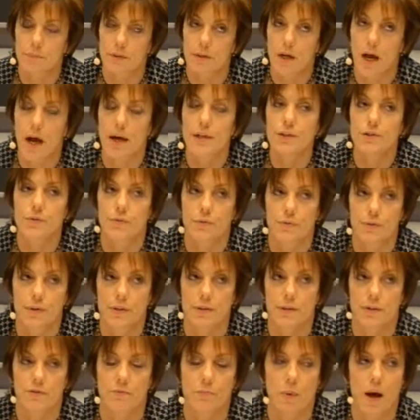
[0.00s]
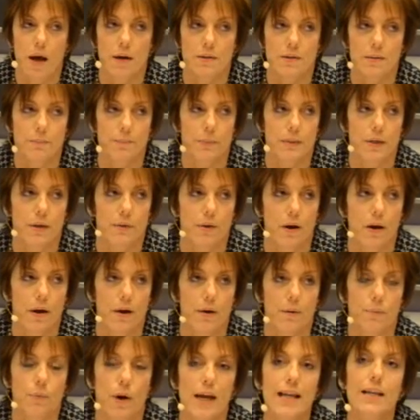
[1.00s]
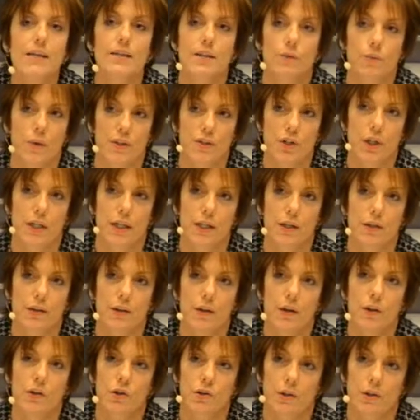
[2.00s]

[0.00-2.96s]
contours of possibly ways in which he